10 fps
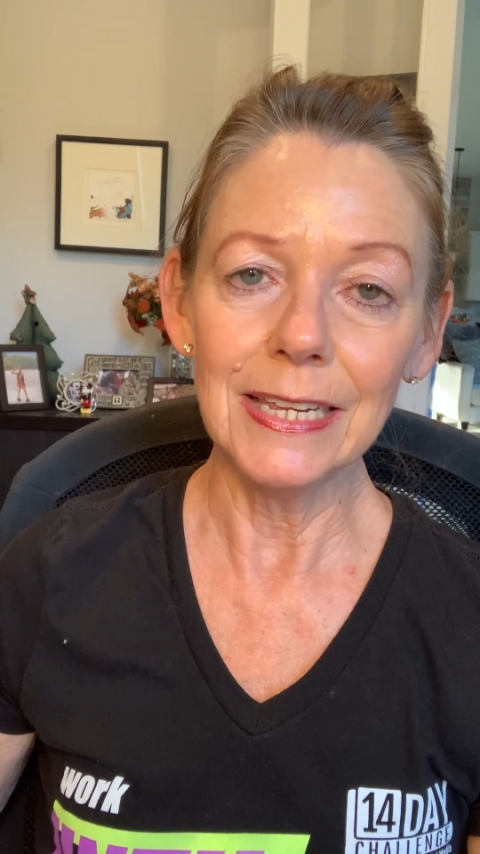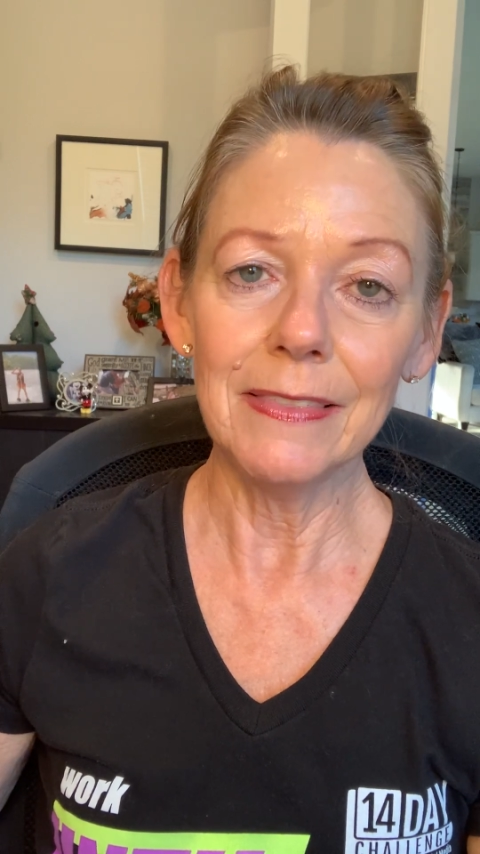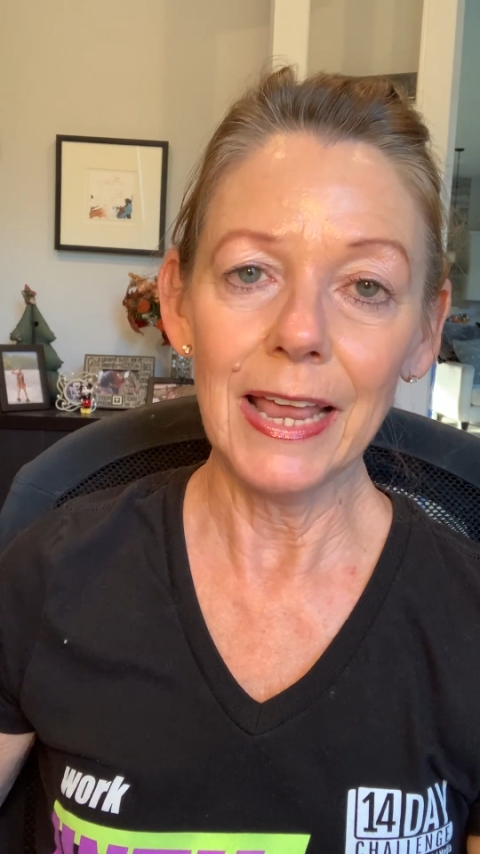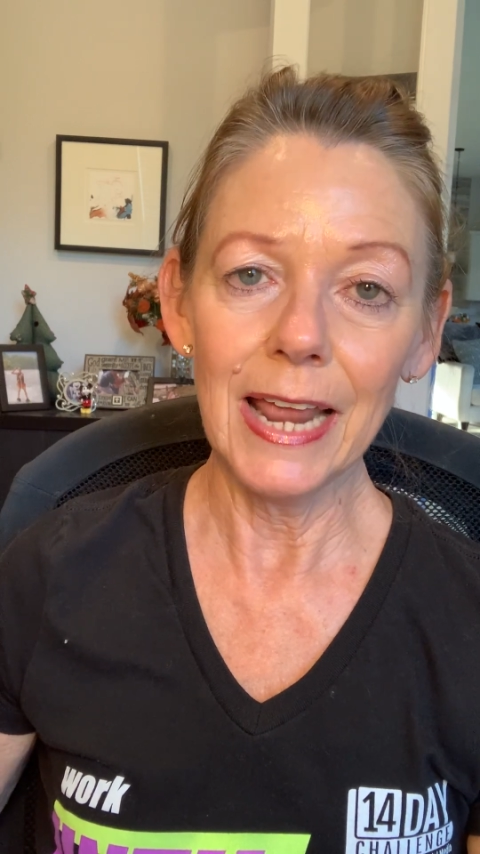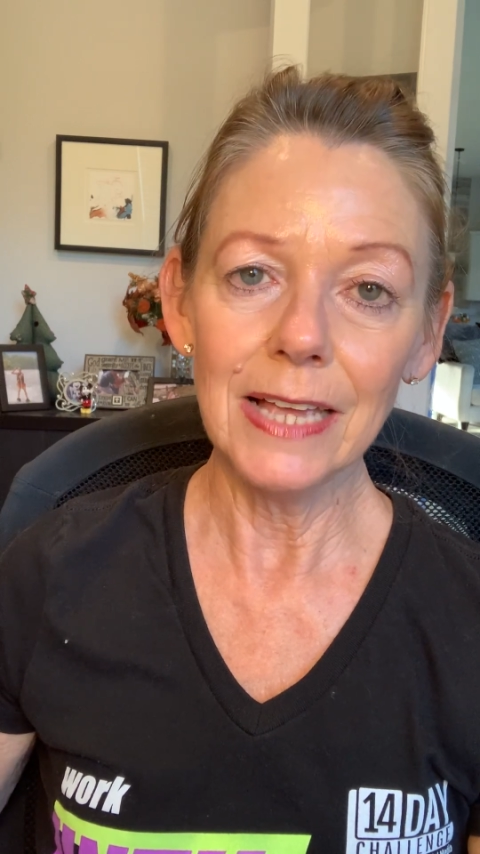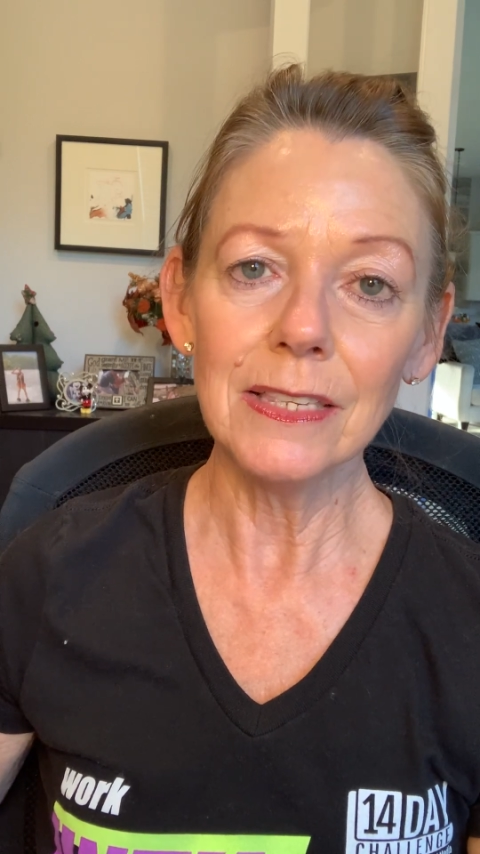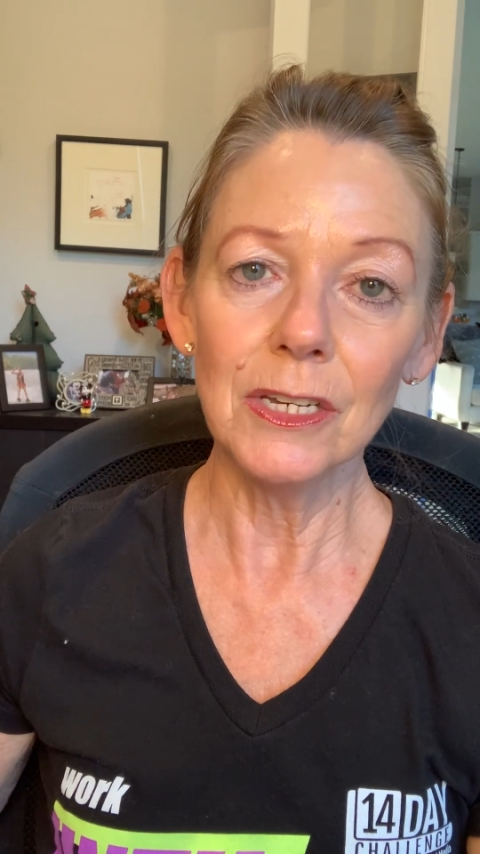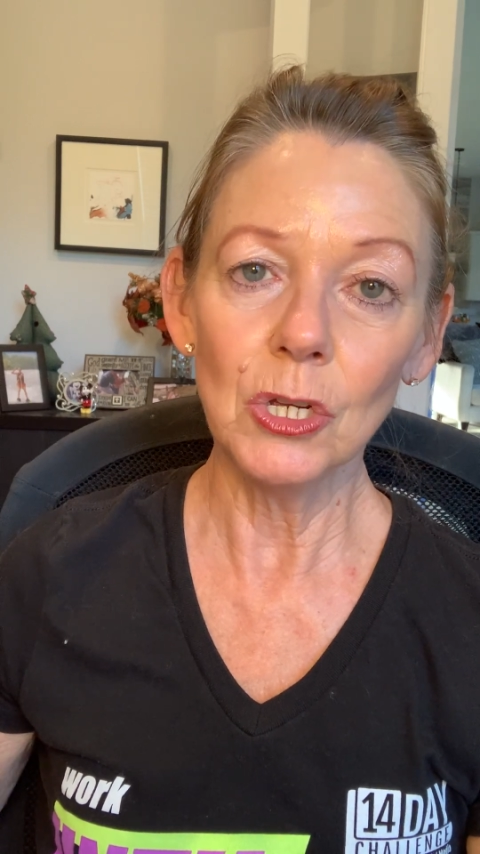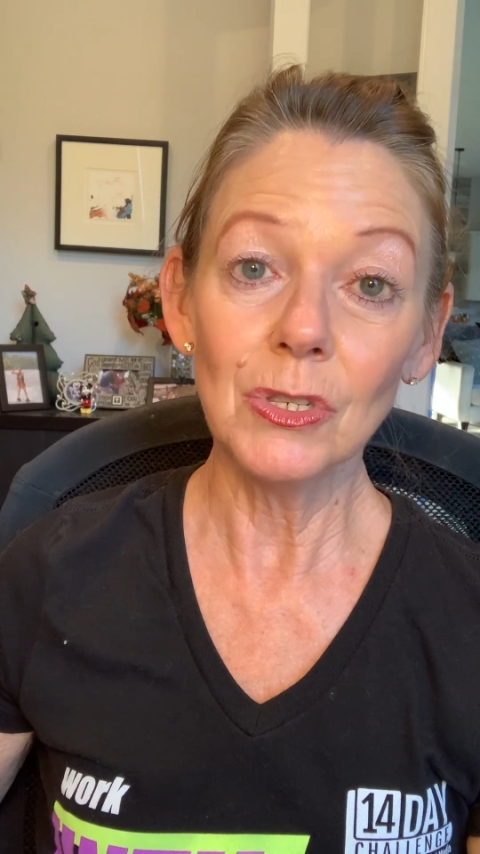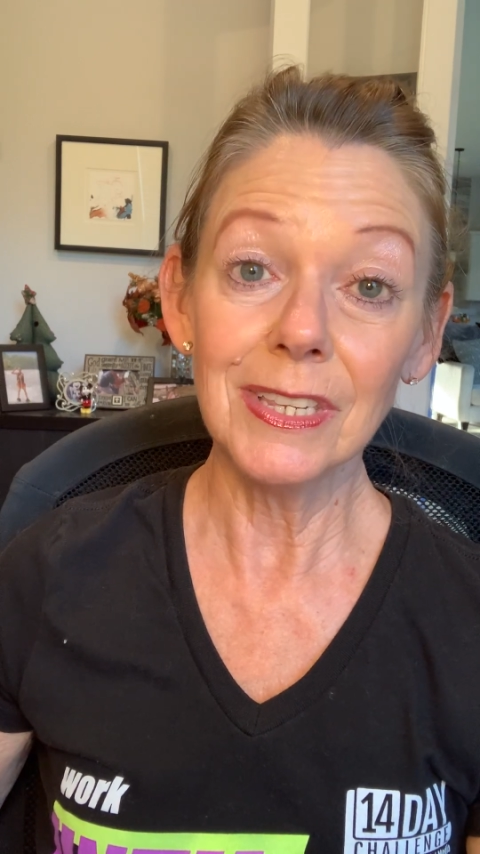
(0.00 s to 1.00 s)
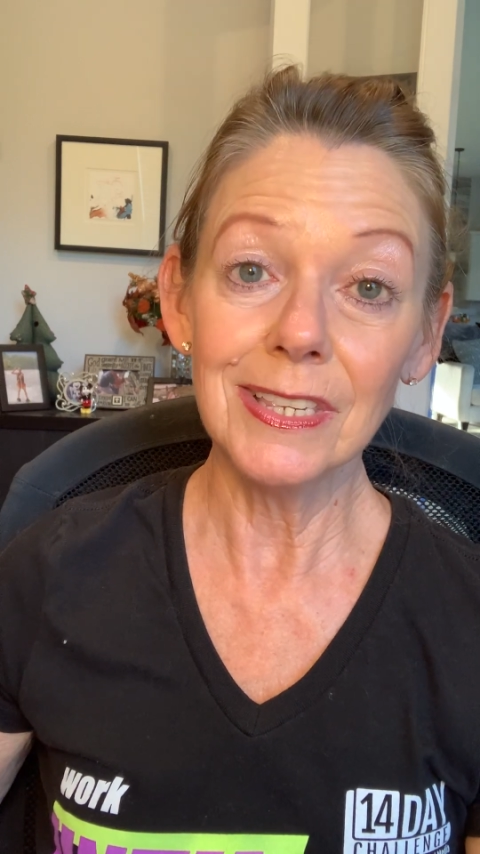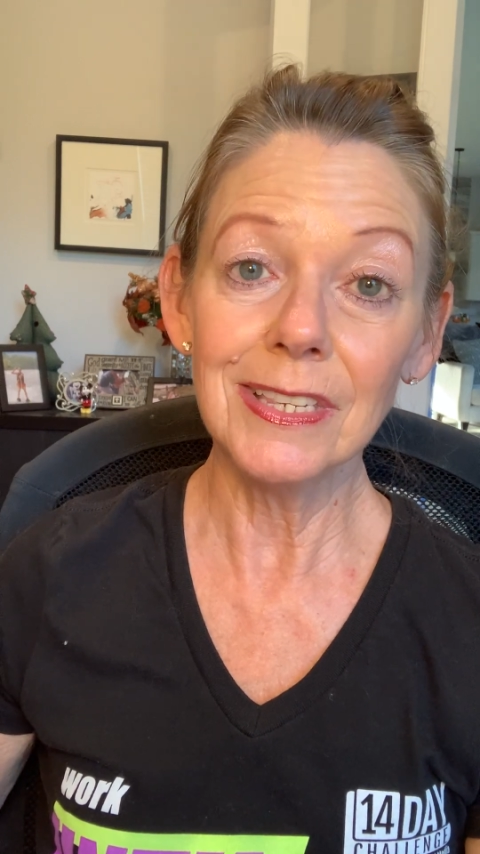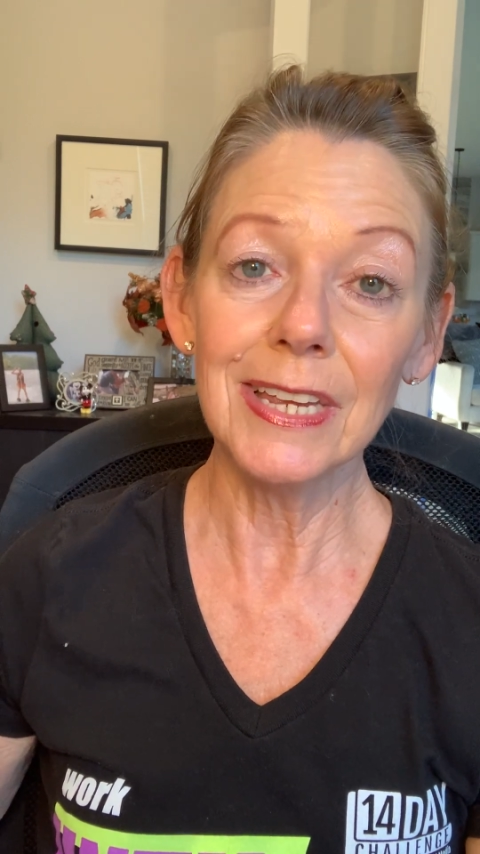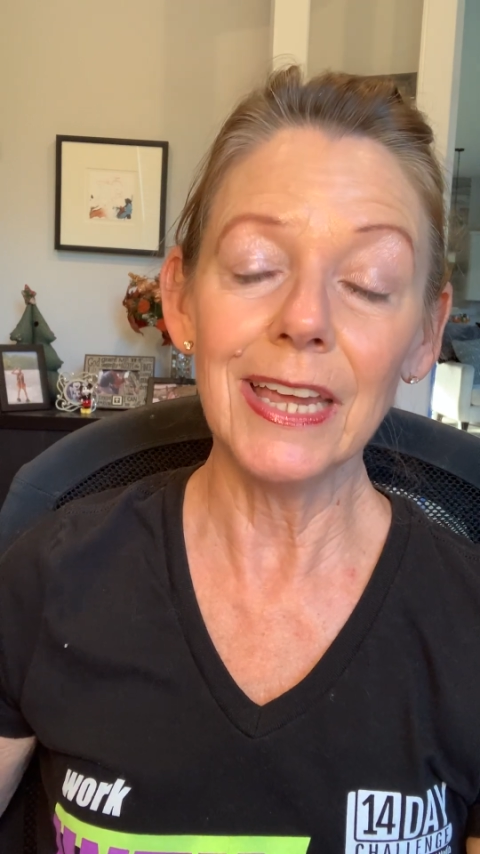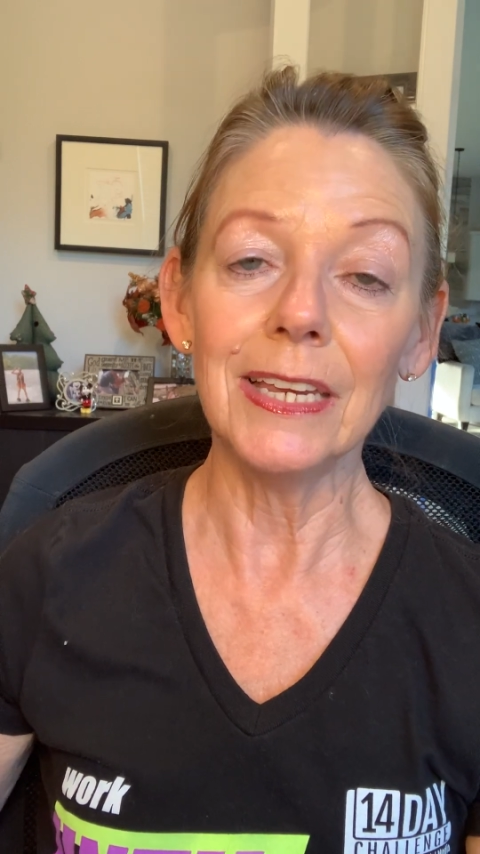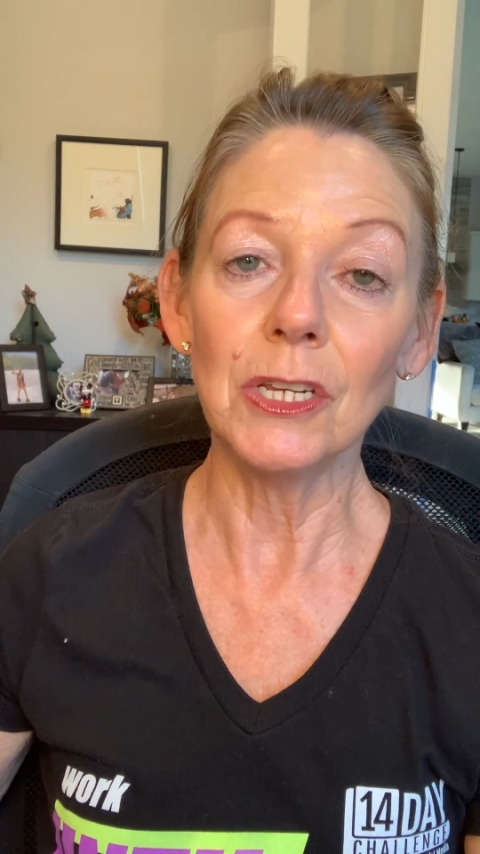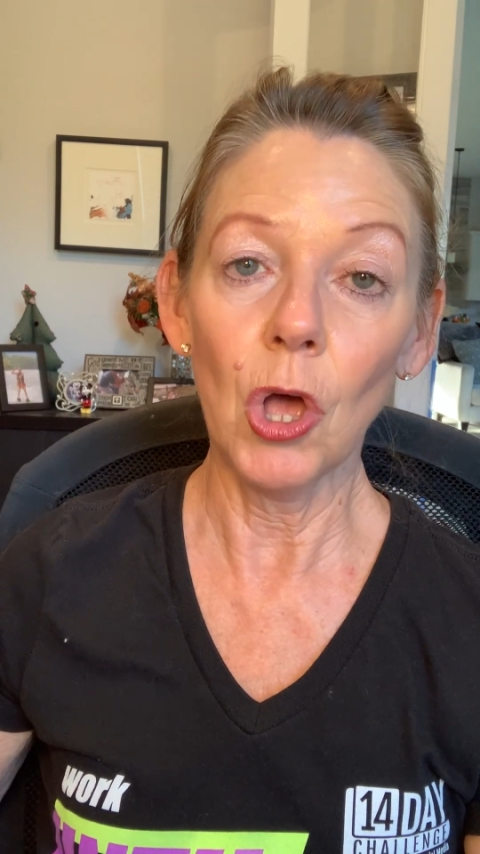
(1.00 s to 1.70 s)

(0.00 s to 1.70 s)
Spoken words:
in that acidosis state